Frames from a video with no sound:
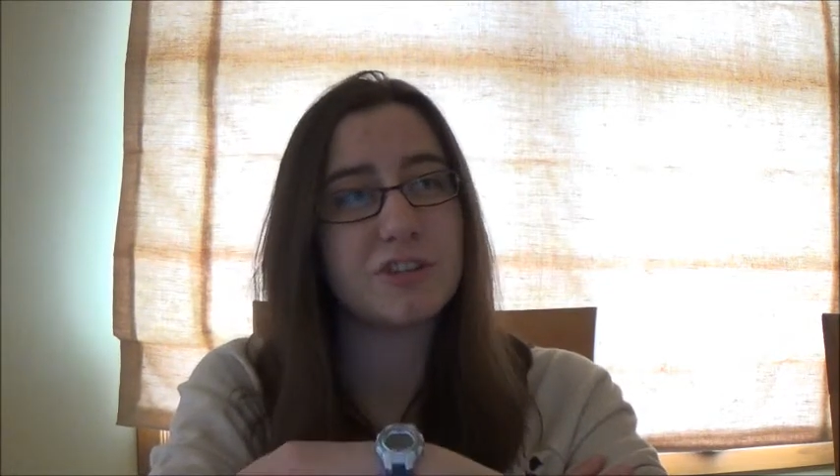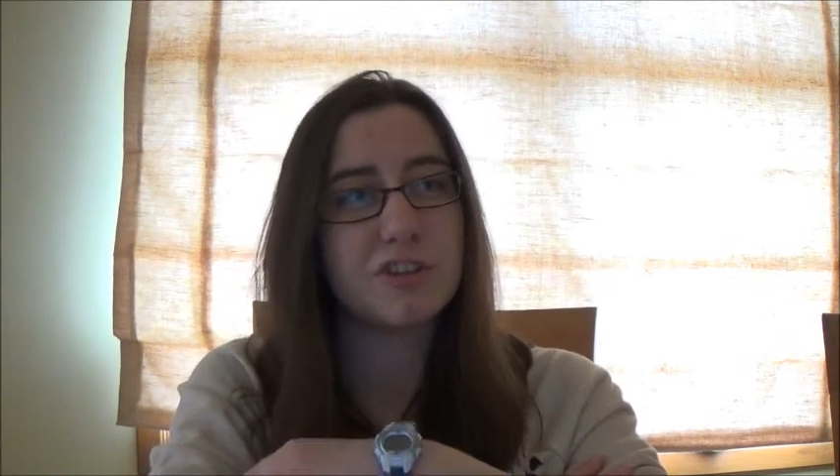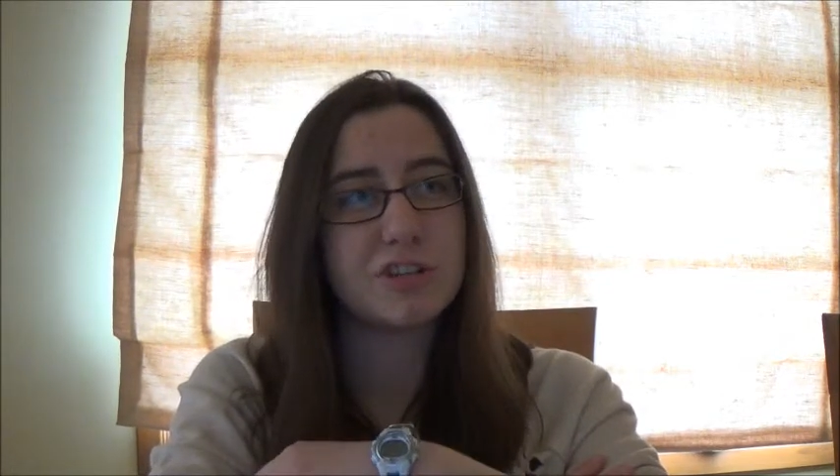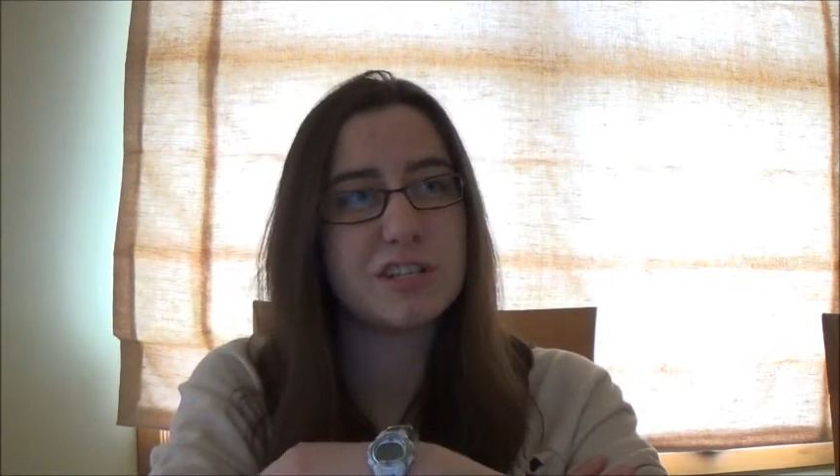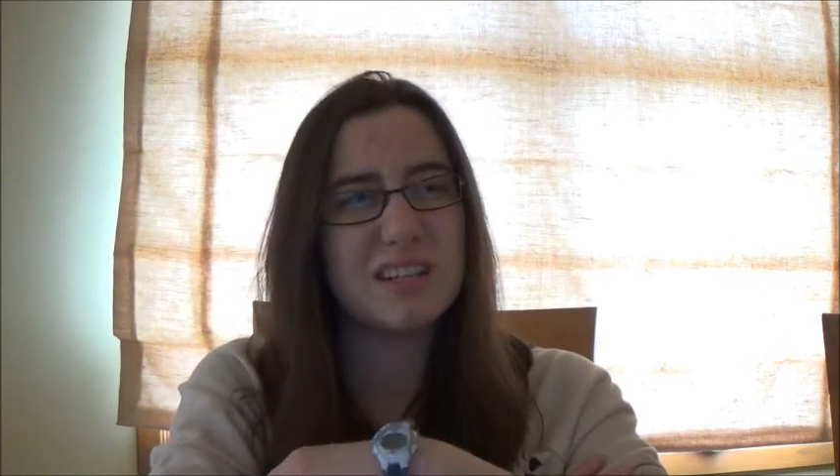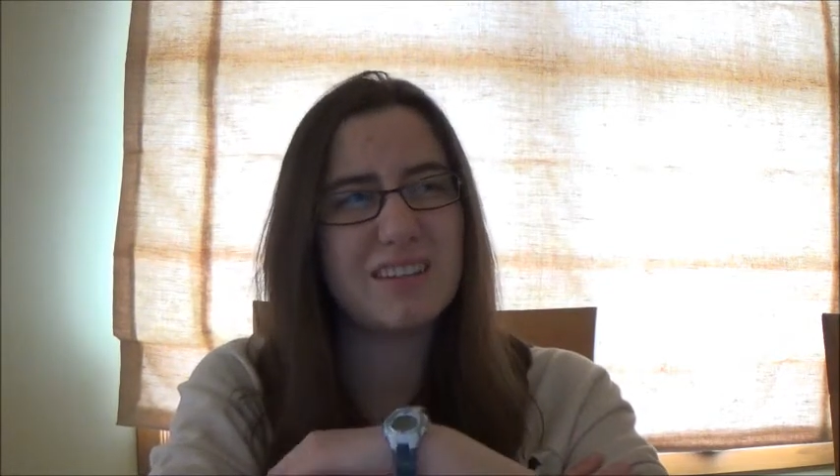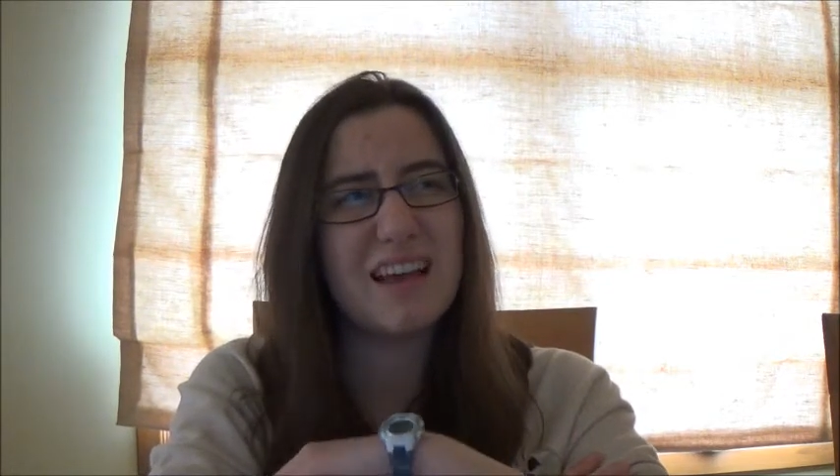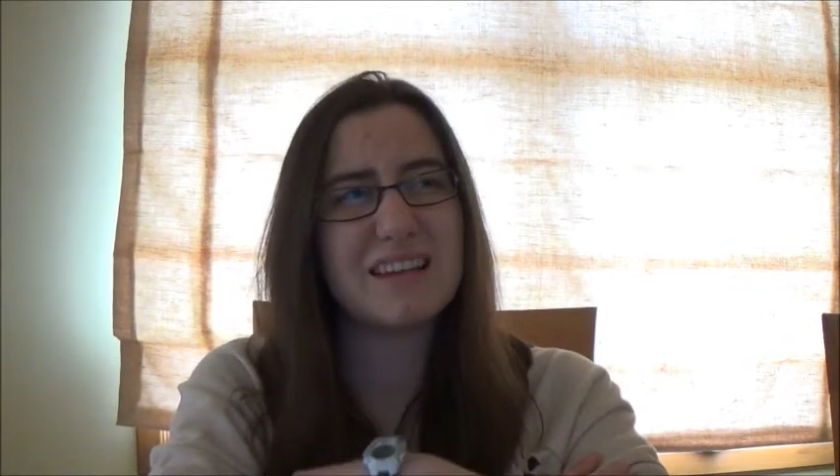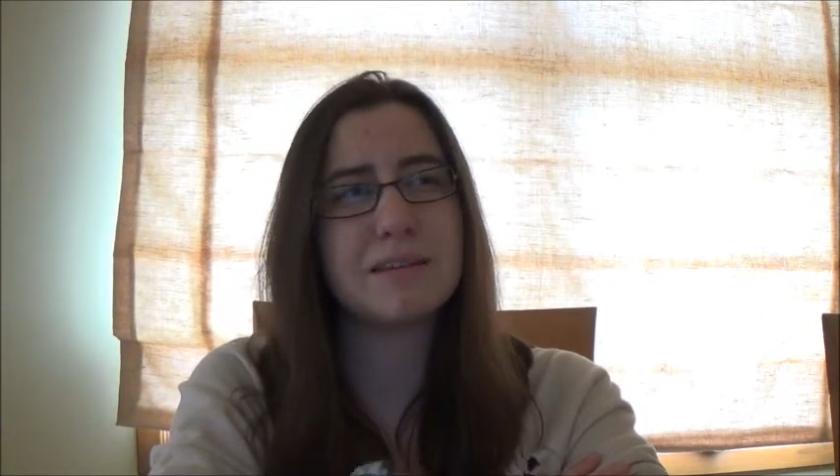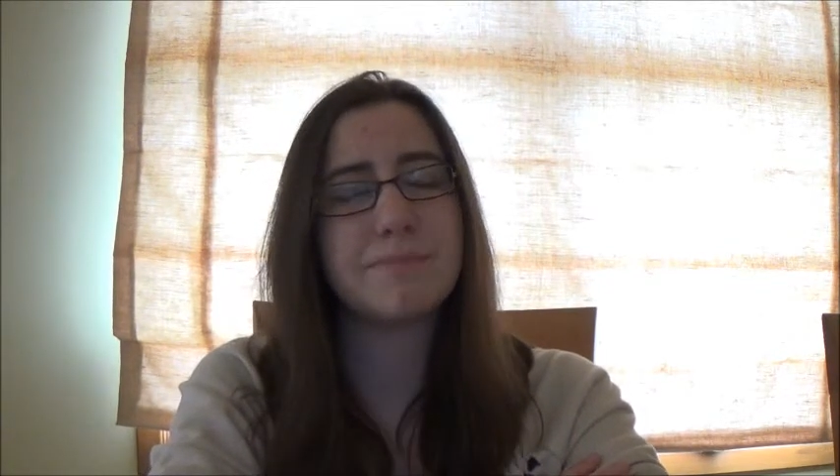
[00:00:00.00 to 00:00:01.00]
there still
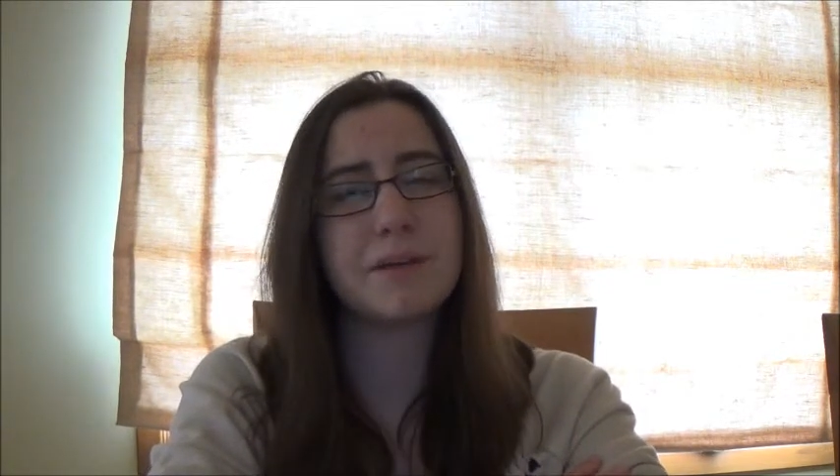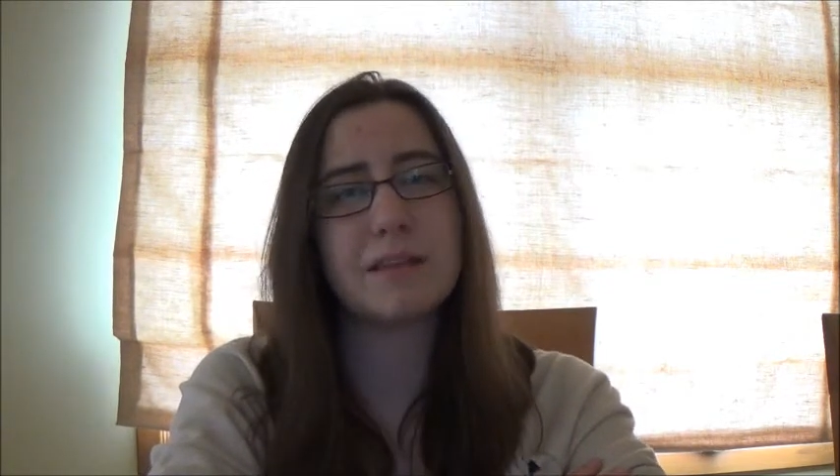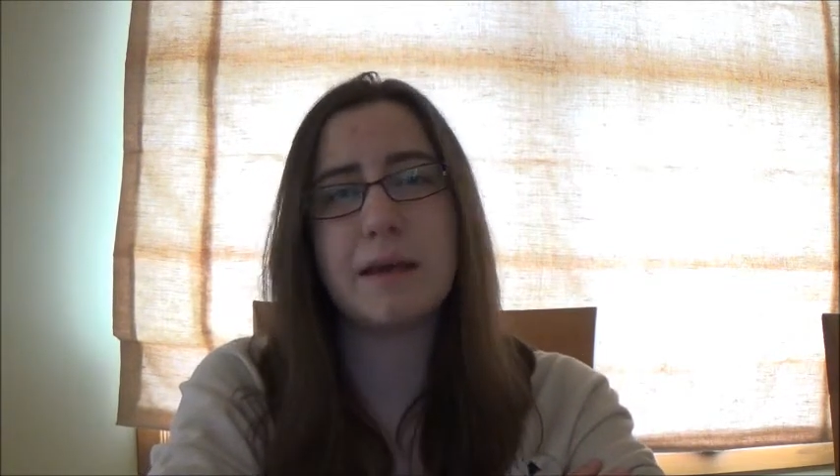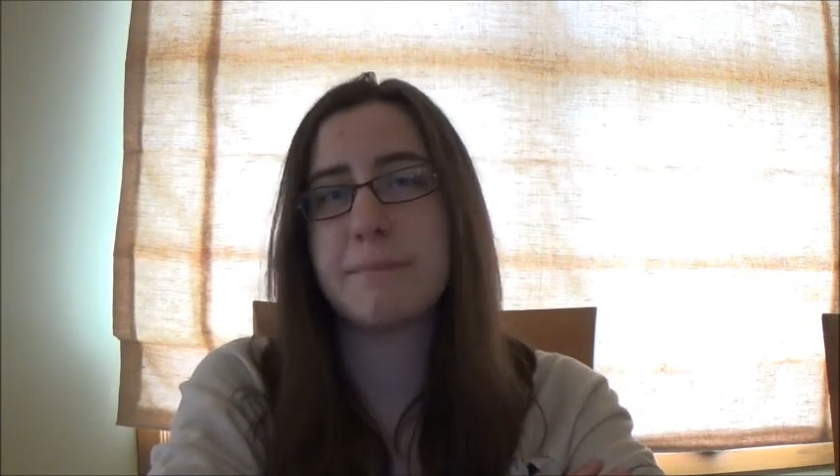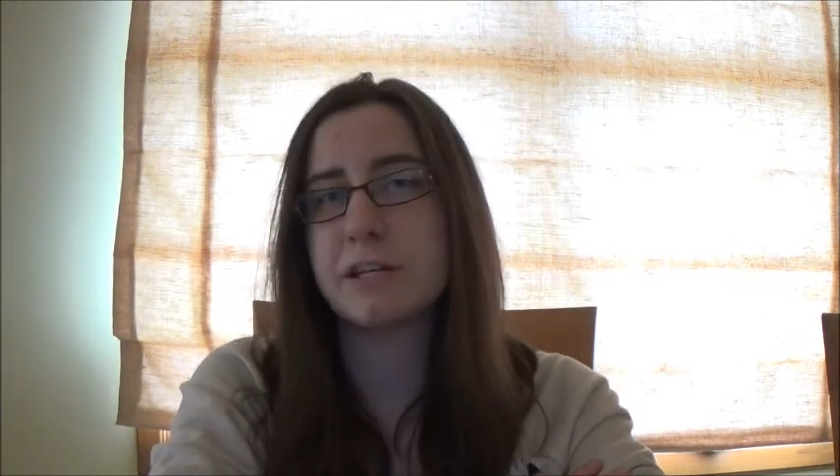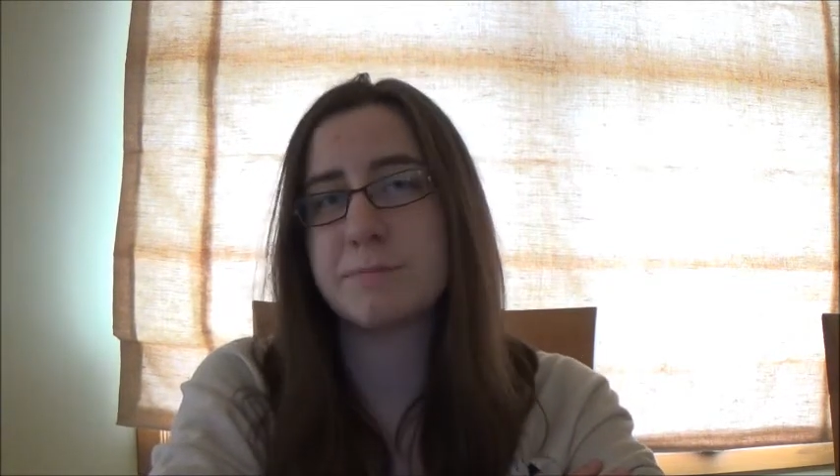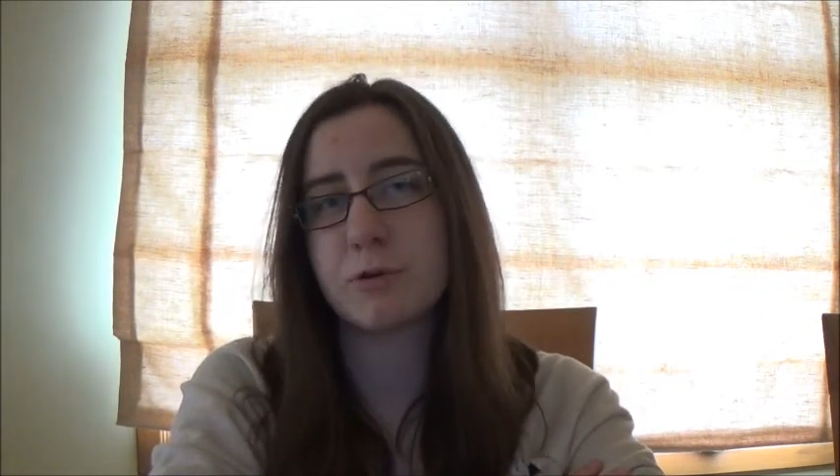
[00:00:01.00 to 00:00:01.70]
hasn't been that much